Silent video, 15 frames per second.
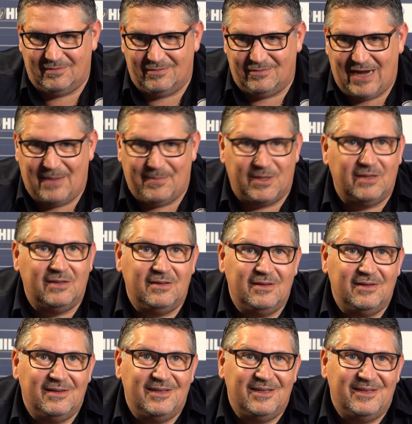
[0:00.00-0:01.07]
Rab.
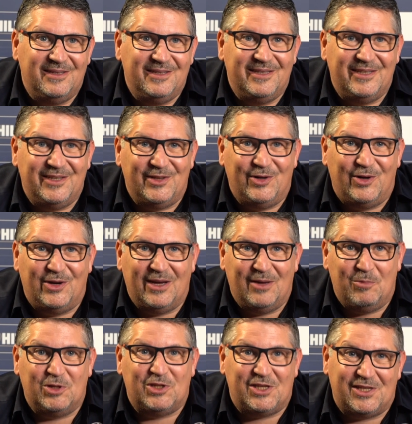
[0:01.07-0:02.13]
You know,
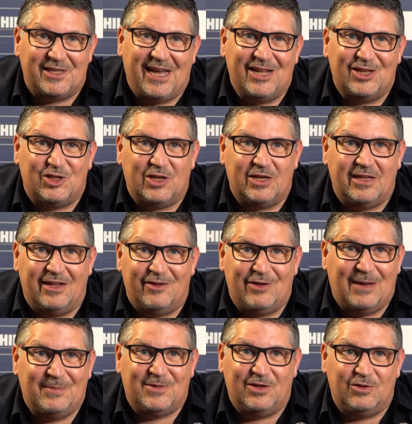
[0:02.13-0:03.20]
and once he started singing it,
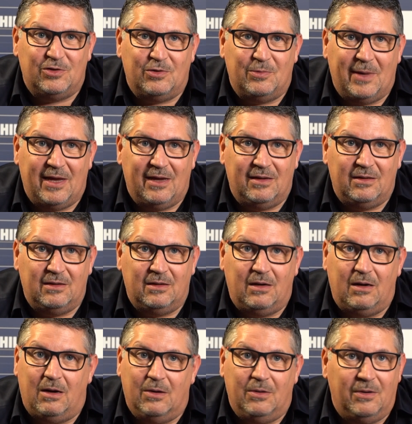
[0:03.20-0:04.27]
Rab turned around and went,
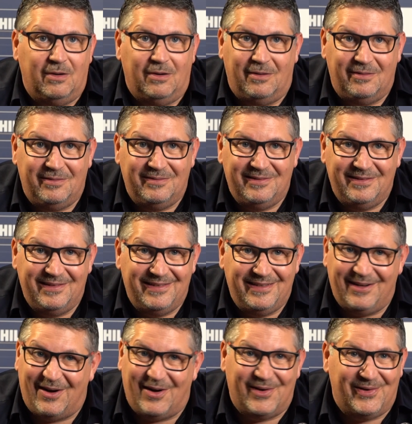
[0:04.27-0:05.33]
oh
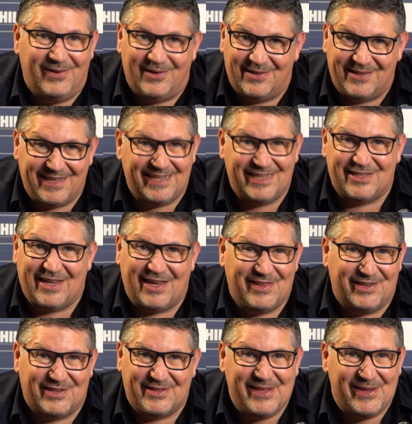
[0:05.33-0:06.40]
no, did he start
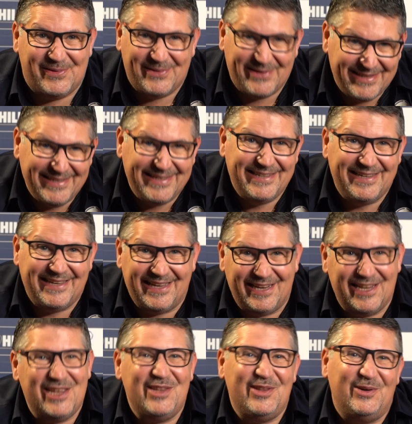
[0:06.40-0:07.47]
this now?
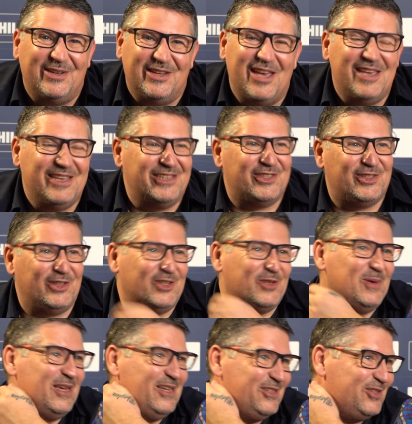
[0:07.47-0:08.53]
You know, it stirs
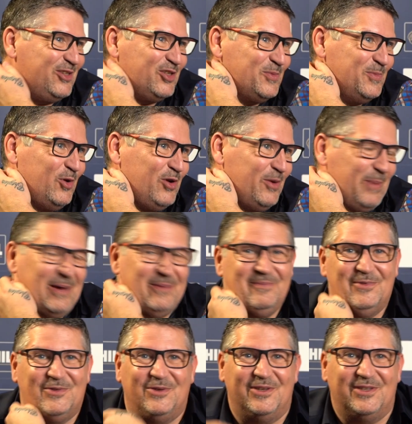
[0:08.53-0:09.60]
him on a bit,
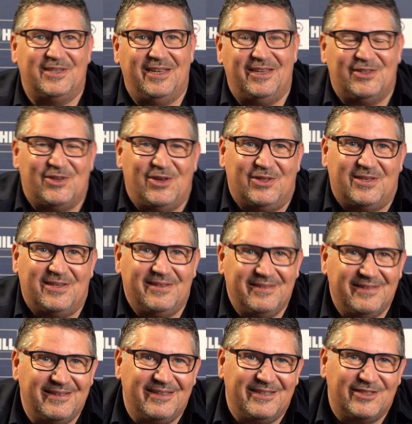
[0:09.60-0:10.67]
so it's good.
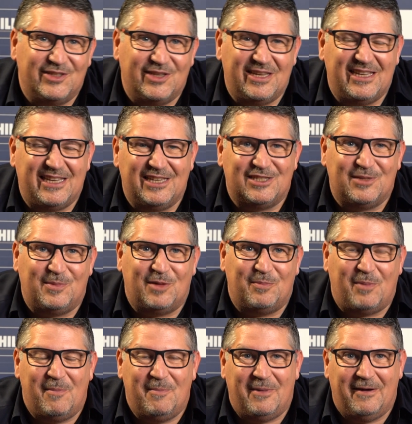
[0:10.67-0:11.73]
It gets the blood
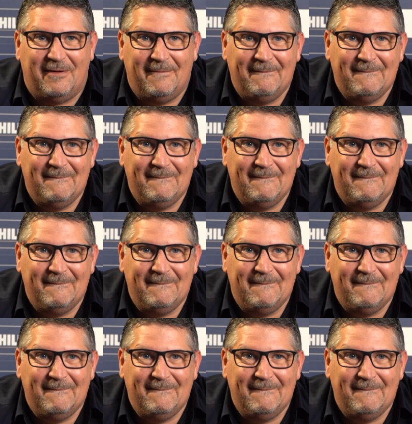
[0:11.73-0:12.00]
pumping.